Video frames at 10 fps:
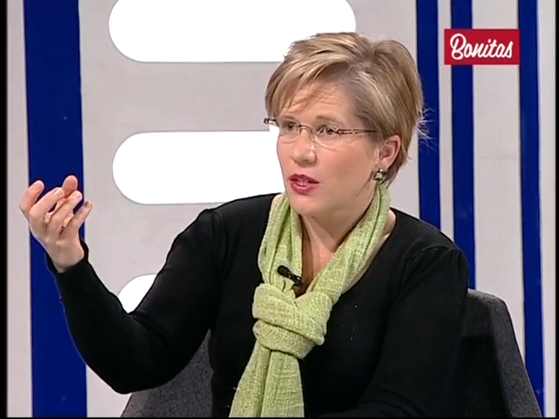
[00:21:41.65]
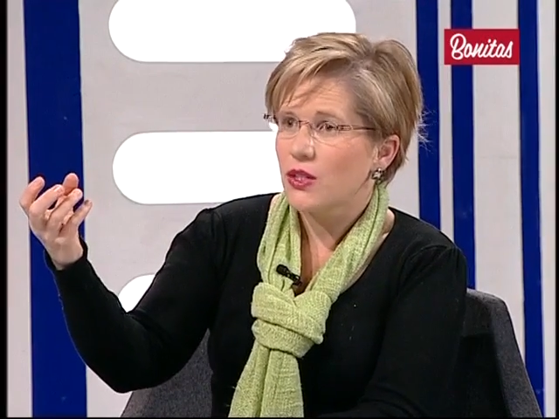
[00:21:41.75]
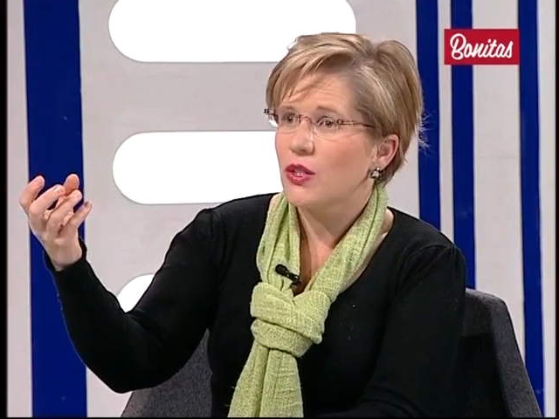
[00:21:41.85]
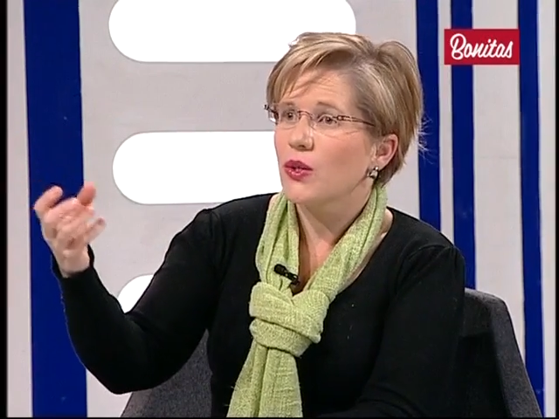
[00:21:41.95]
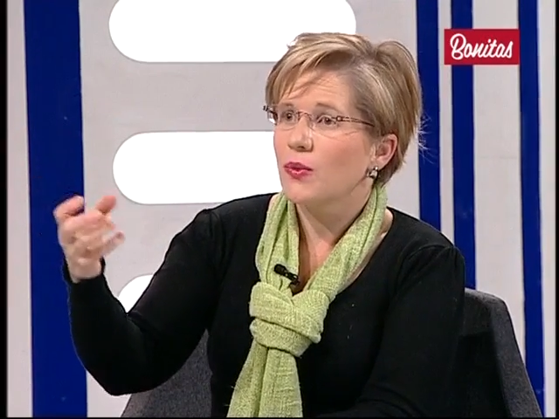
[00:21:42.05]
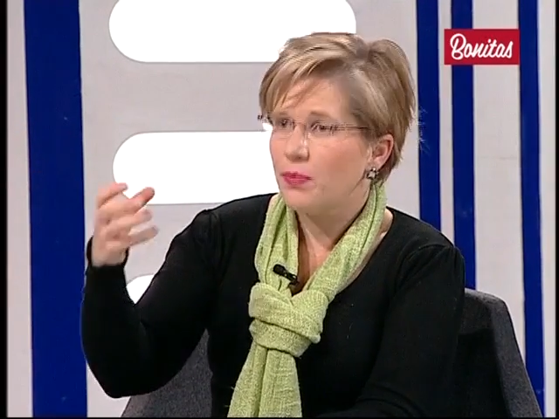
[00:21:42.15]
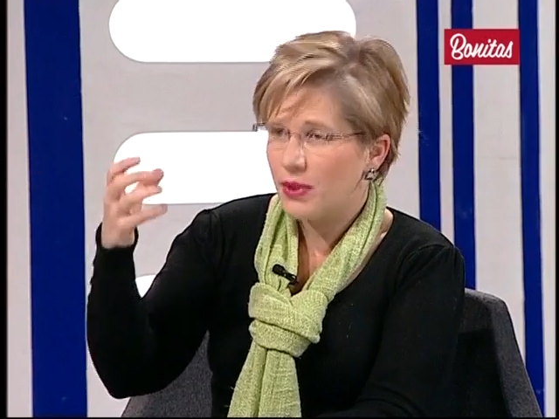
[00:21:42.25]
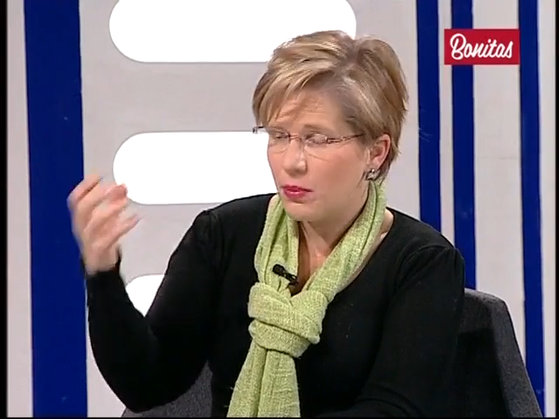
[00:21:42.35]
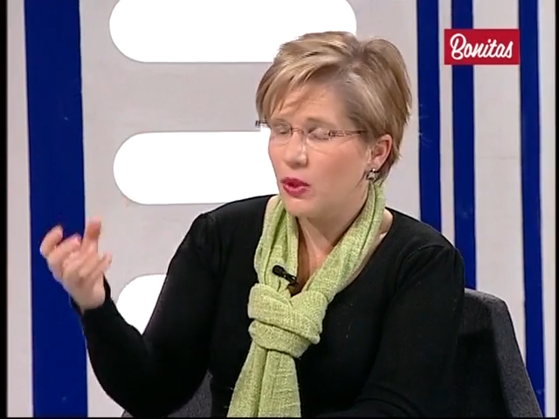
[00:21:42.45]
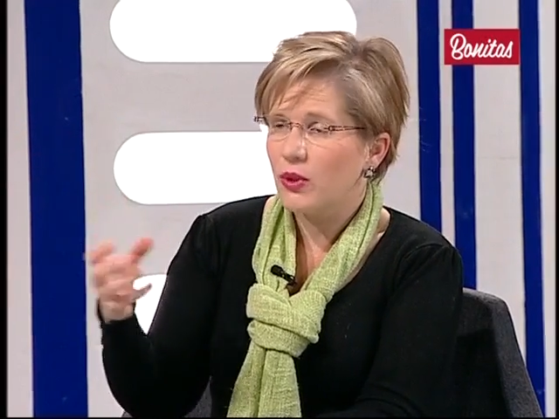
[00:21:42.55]
So
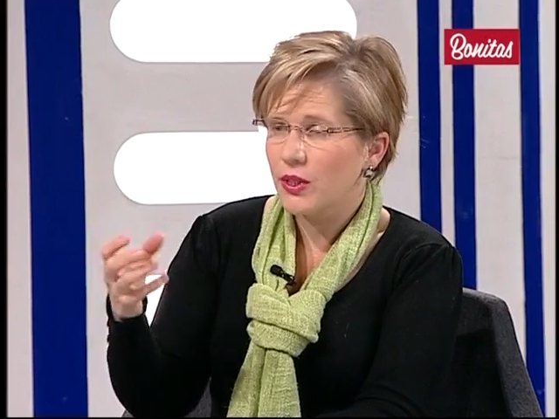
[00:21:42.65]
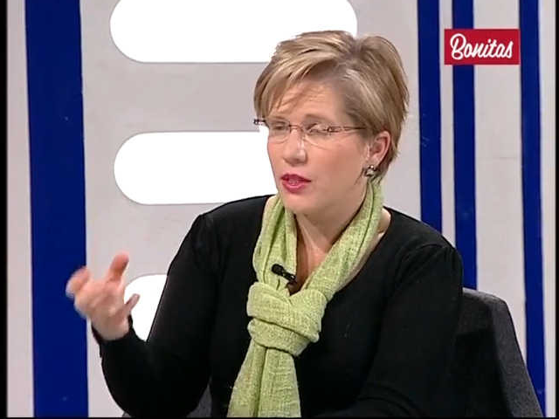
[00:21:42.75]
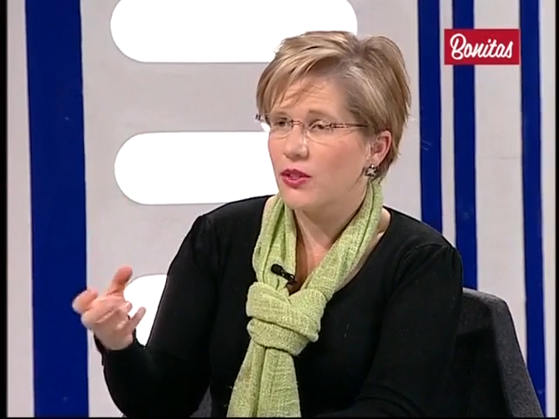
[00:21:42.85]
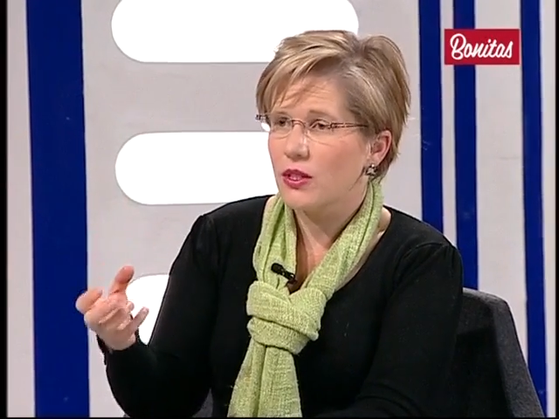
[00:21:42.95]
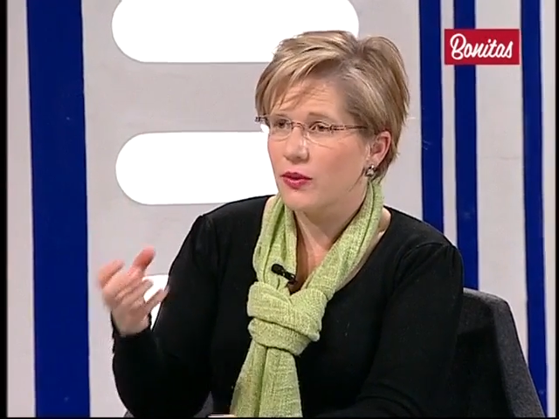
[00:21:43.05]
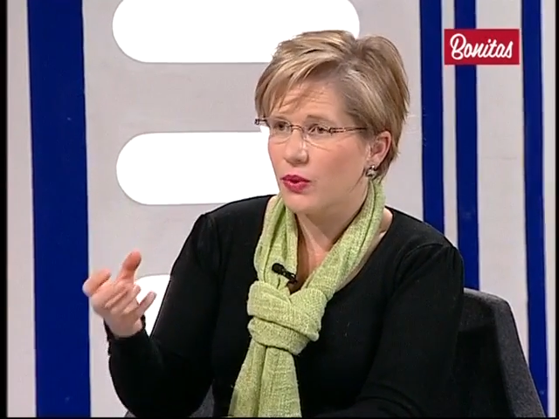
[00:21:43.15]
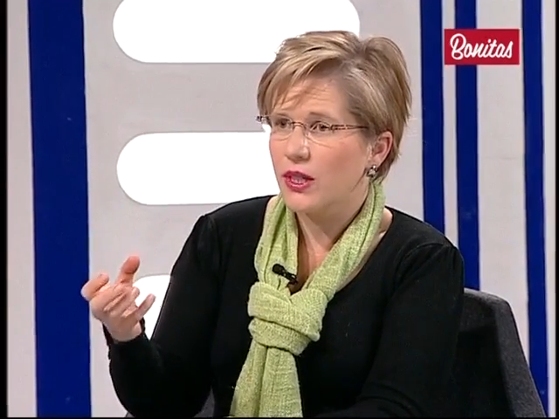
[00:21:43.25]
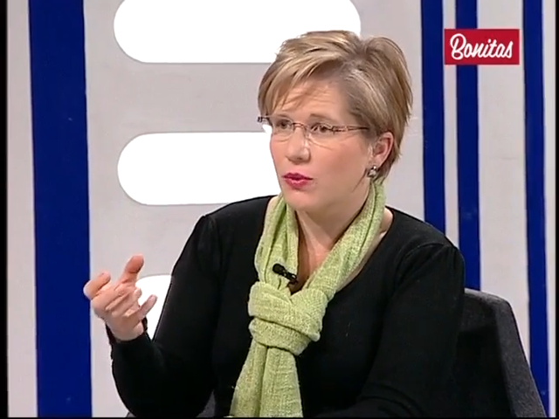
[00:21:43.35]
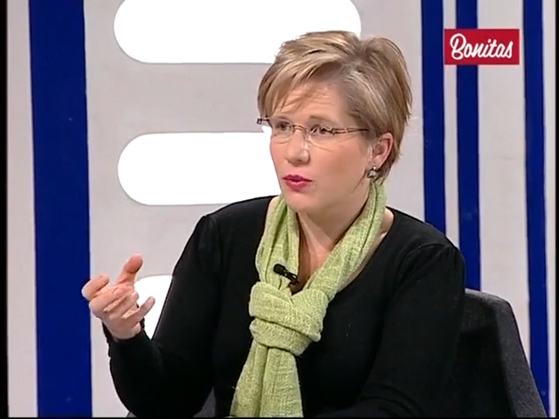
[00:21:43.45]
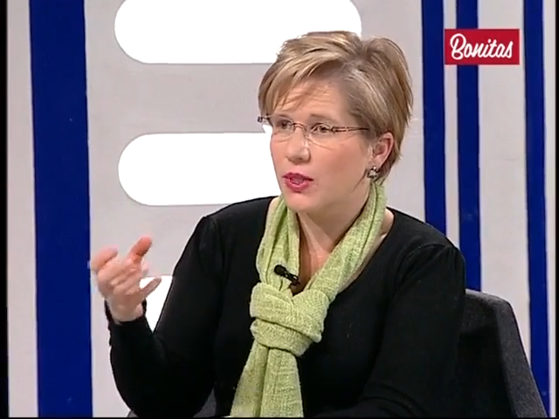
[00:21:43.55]
people who are insulin re
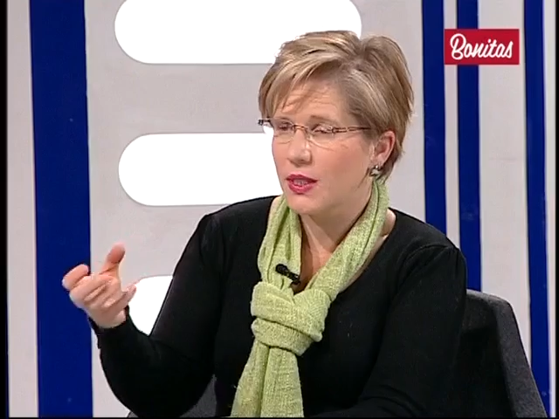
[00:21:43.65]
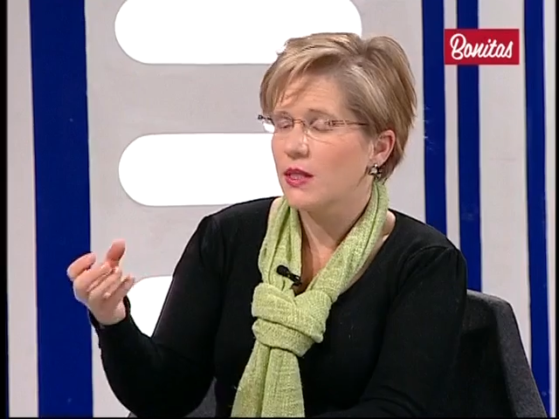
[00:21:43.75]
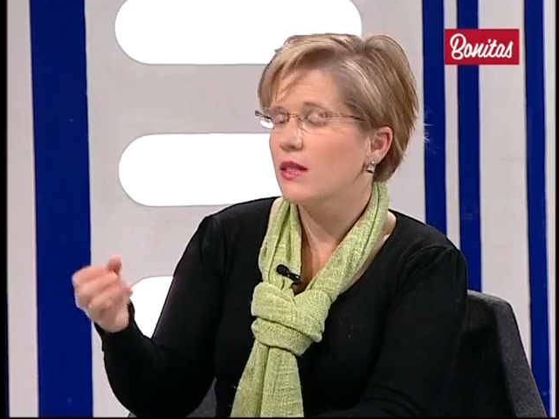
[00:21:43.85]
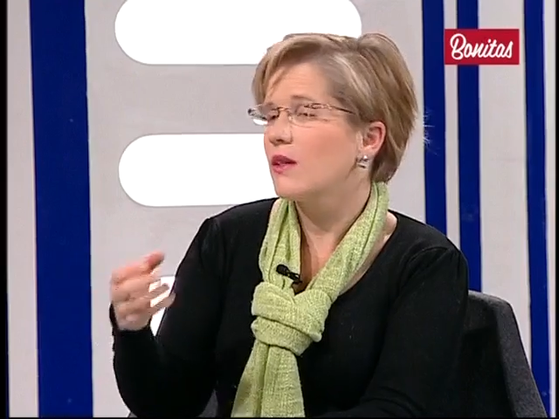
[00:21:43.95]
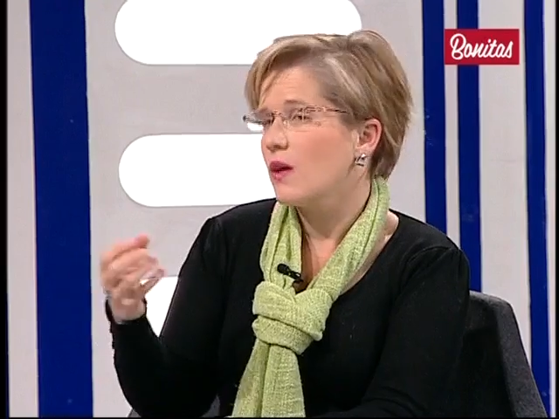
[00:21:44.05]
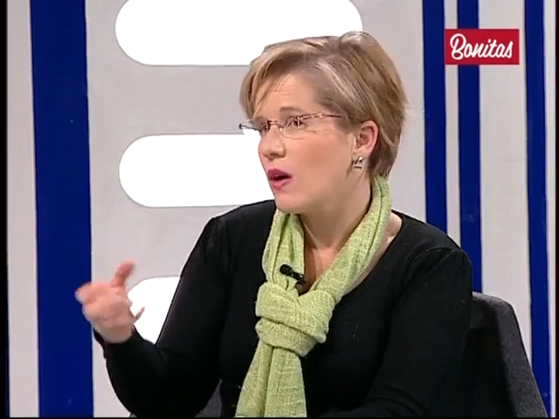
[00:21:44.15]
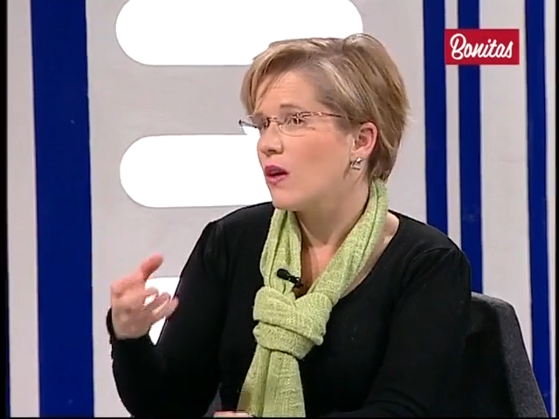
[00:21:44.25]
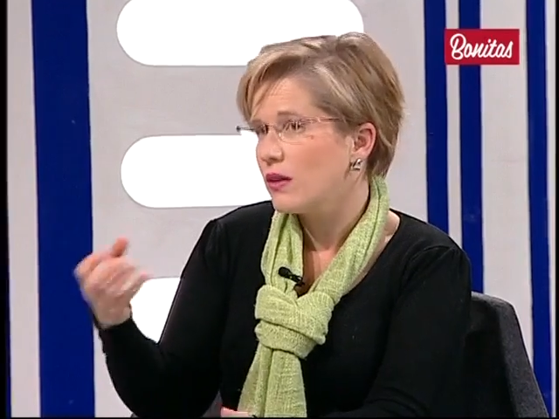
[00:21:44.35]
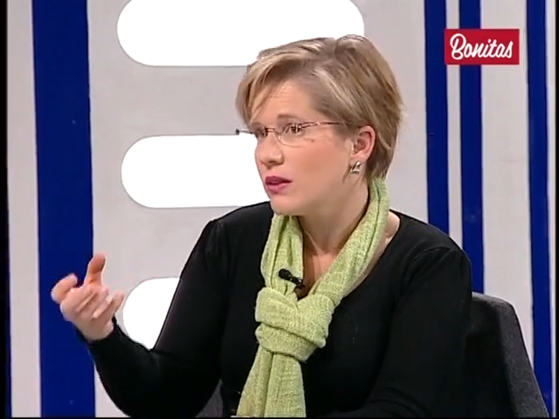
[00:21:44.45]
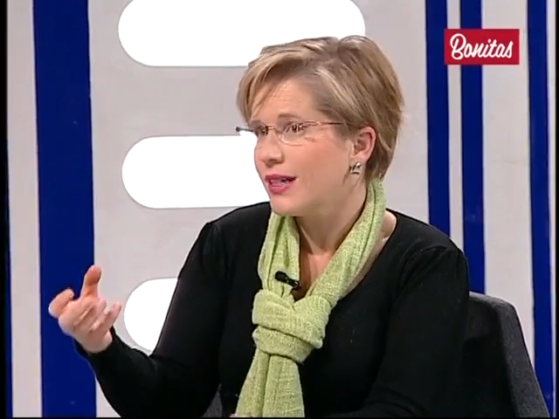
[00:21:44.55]
resistant
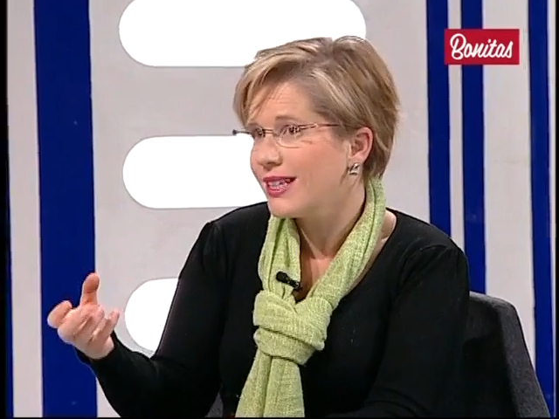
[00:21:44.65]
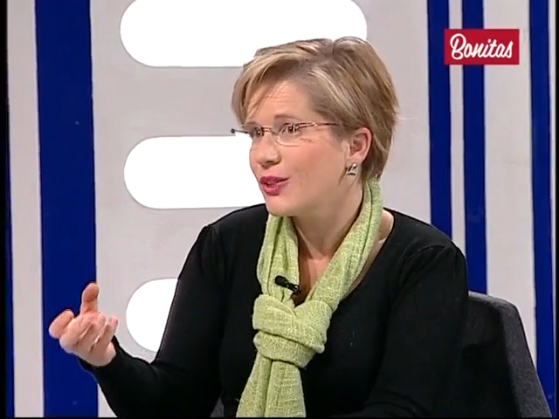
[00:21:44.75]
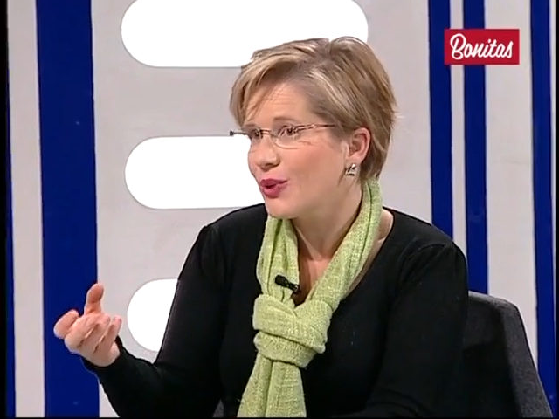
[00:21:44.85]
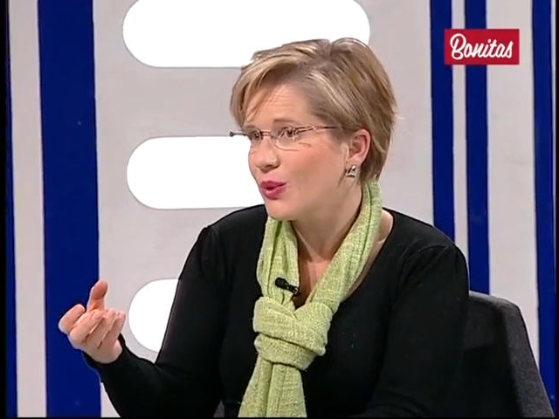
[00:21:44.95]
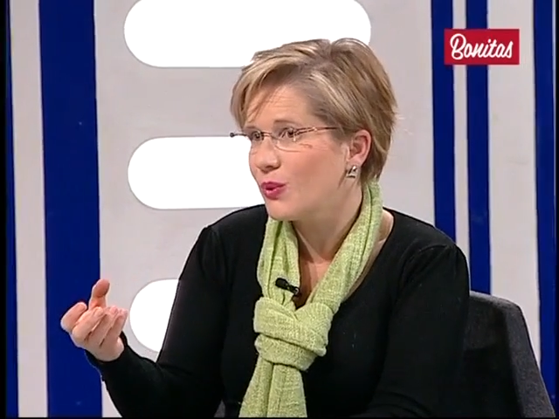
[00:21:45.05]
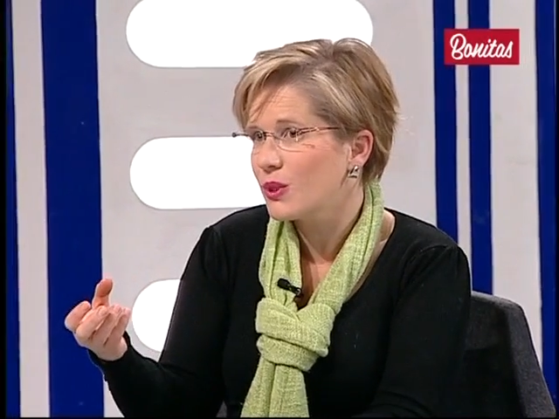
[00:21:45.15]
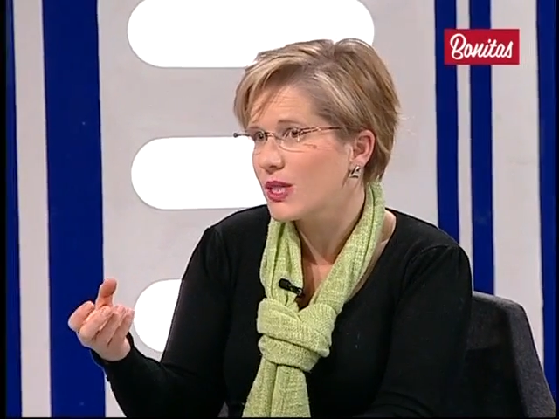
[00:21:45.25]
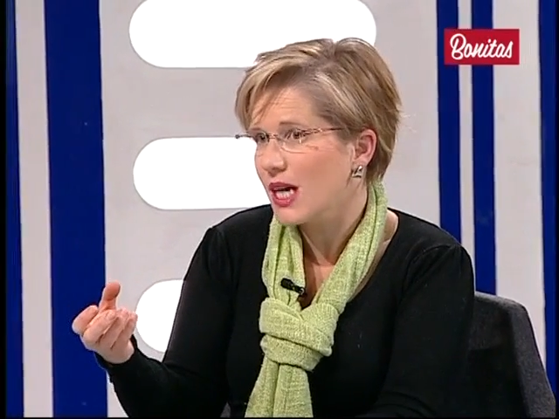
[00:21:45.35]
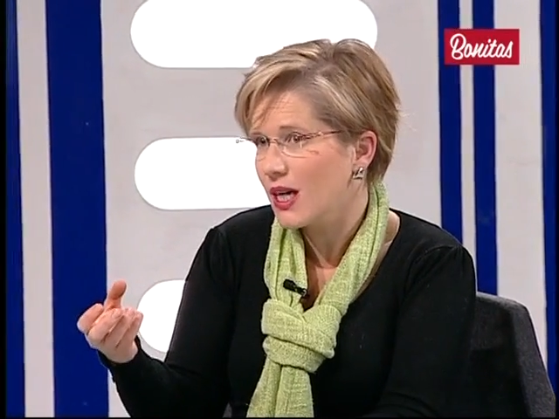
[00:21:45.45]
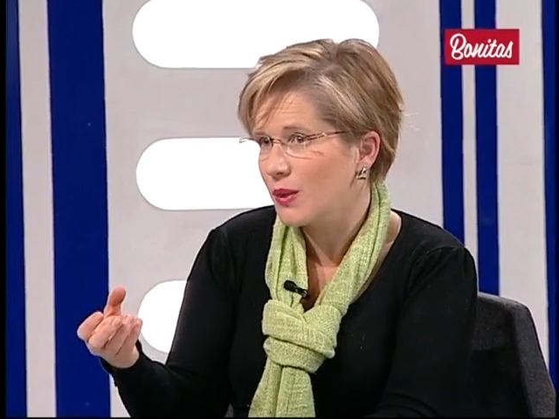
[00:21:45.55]
are hungry all the
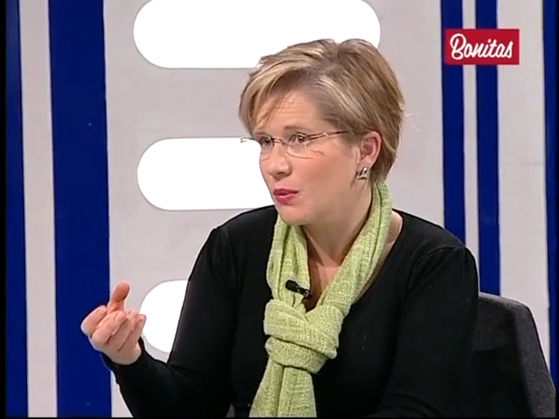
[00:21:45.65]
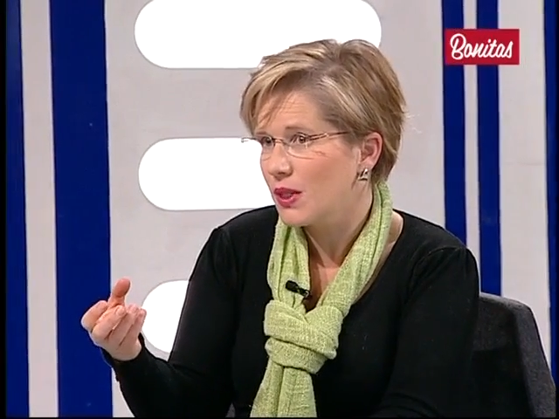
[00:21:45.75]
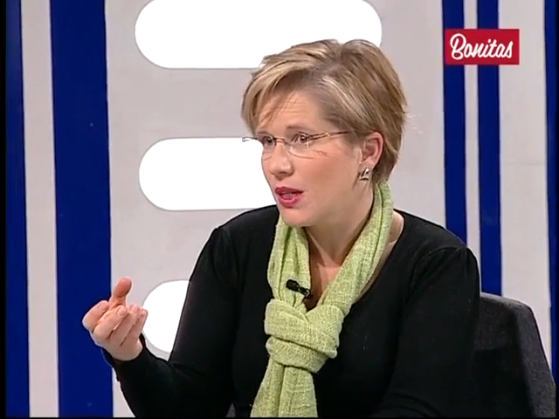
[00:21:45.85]
time.